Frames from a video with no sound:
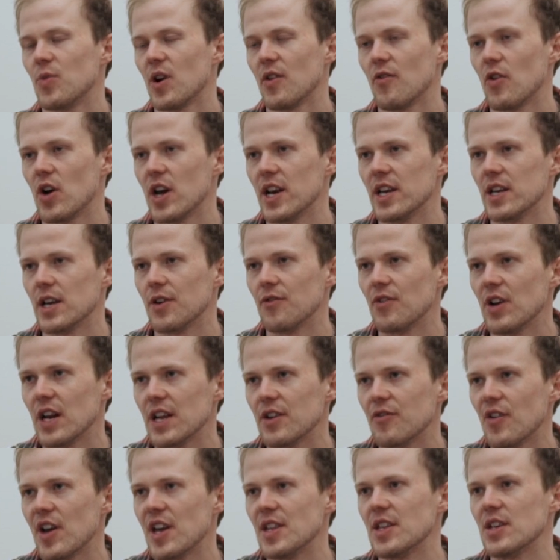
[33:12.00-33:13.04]
providing a
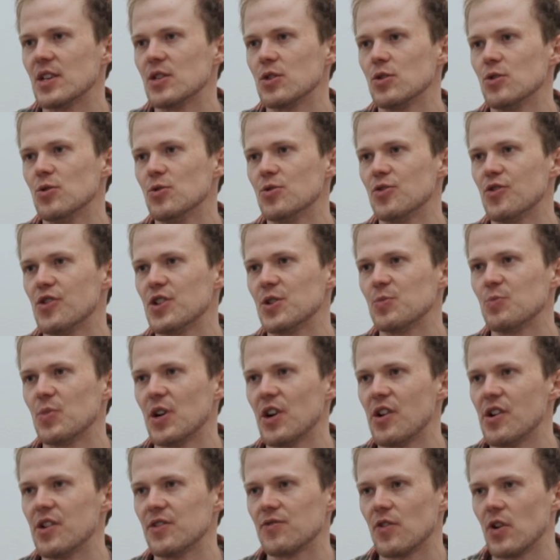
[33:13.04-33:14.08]
really great ex- user
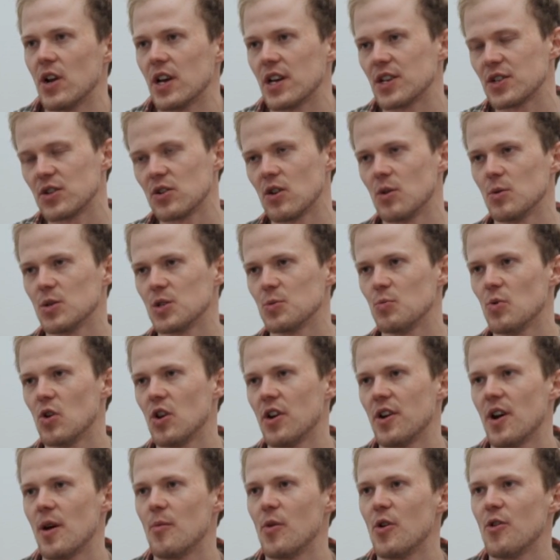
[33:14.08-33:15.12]
experience for like a so,
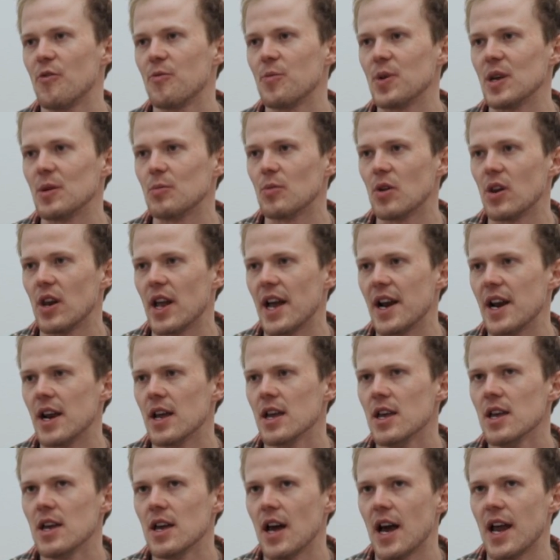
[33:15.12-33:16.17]
small number of people.
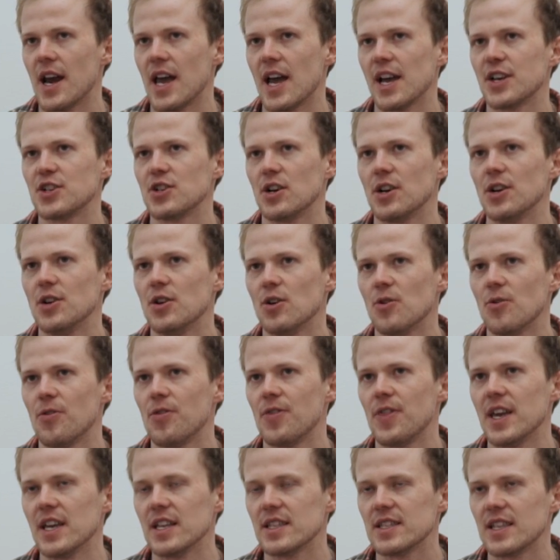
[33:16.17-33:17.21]
And, and I actually
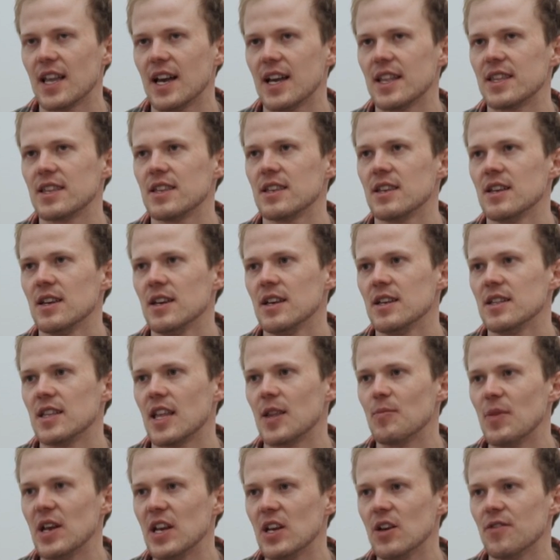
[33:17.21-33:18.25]
don't think that
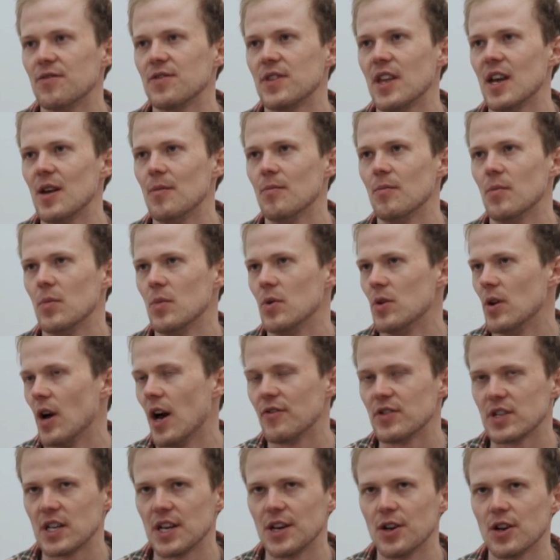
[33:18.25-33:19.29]
that many of them,
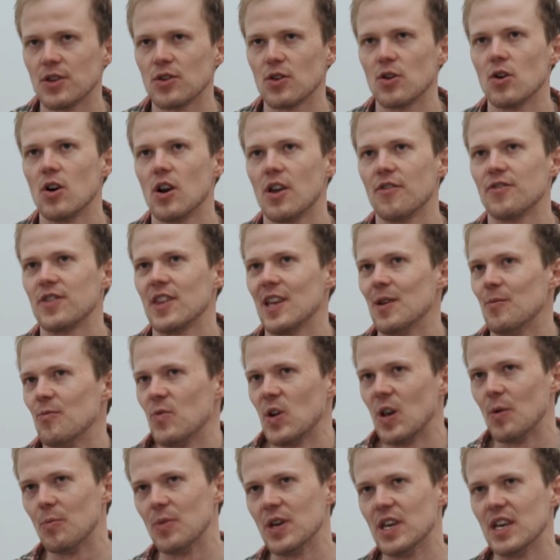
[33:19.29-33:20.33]
obviously not all of
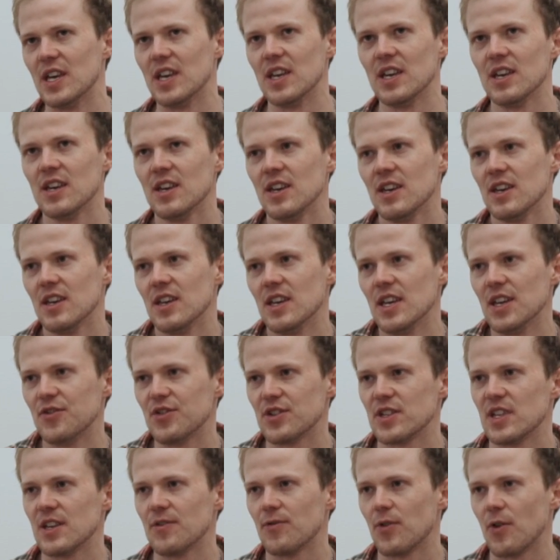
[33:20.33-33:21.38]
them will be
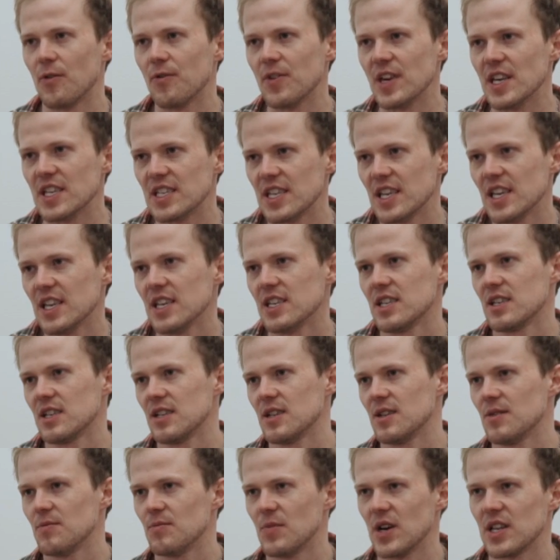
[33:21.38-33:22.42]
interesting for
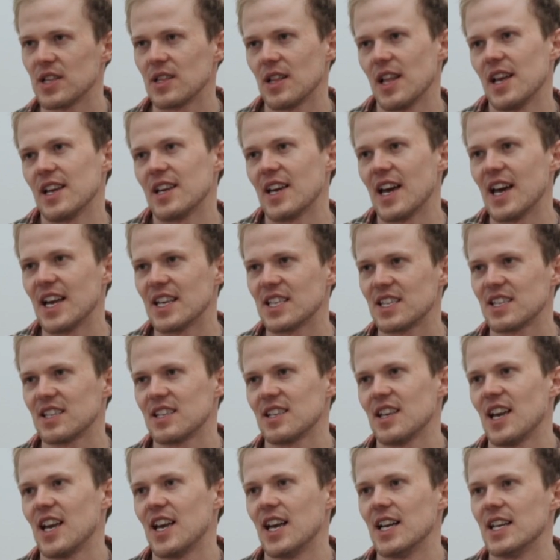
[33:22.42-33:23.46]
VCs, but like
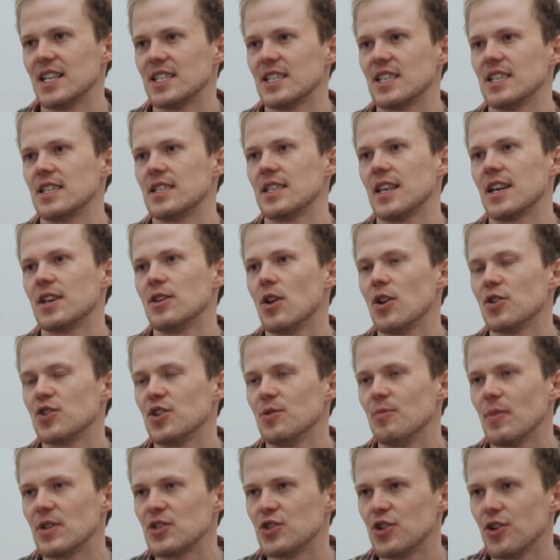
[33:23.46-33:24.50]
as as this
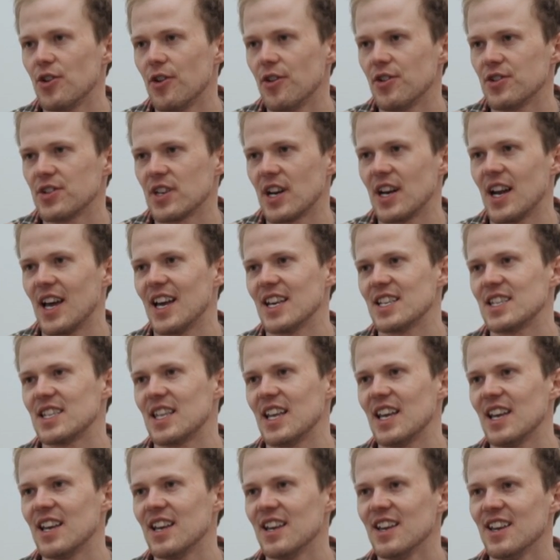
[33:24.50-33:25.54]
technology matures and as
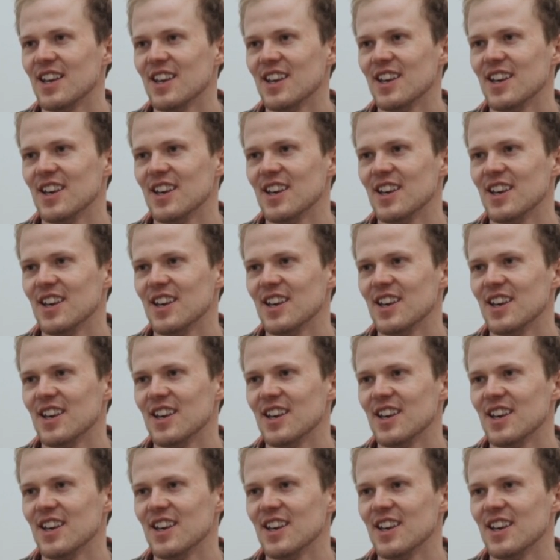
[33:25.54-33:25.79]
the